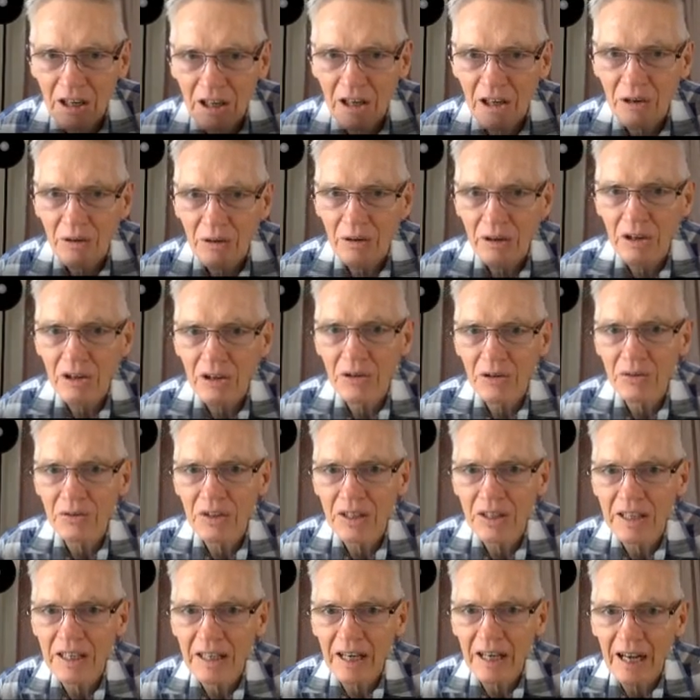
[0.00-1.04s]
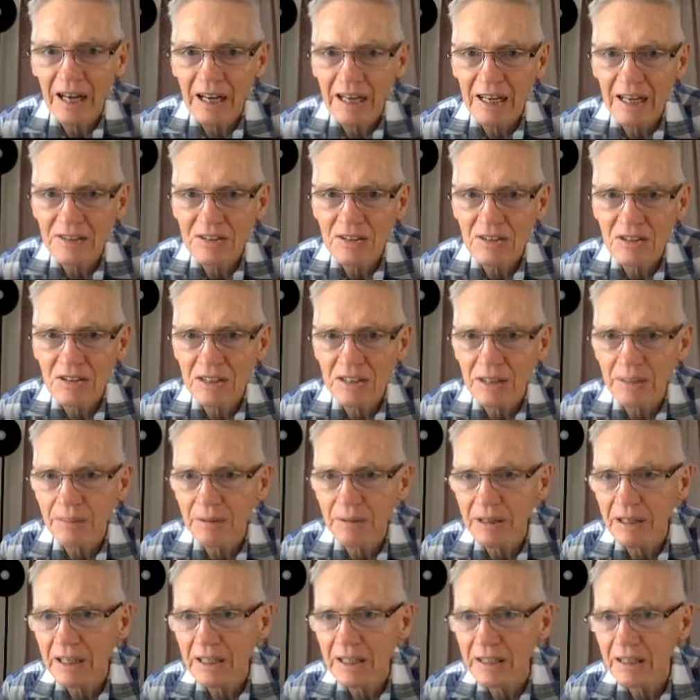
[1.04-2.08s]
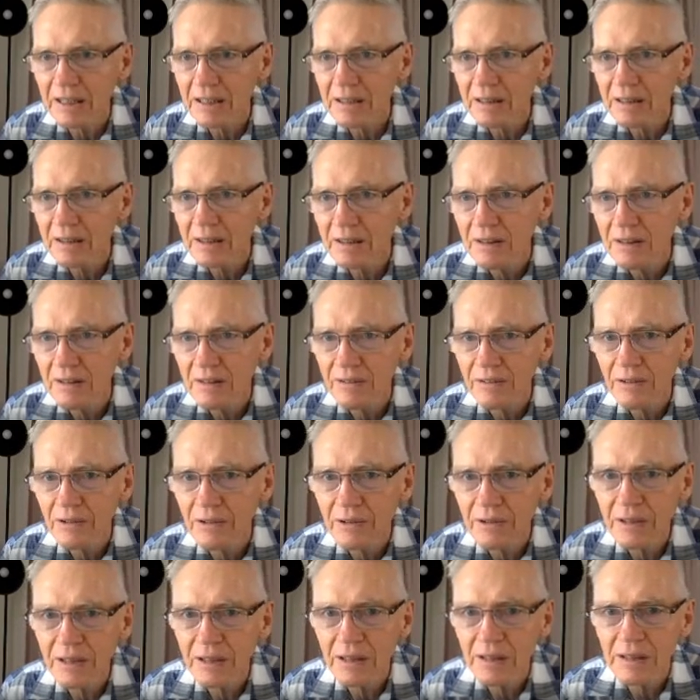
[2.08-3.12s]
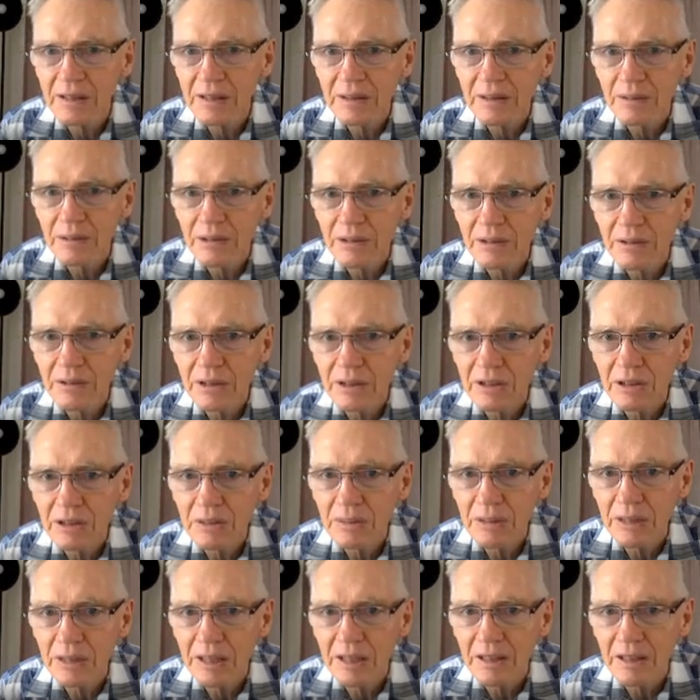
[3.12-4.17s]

I'll load the answers up later for that. Now, where do I go back?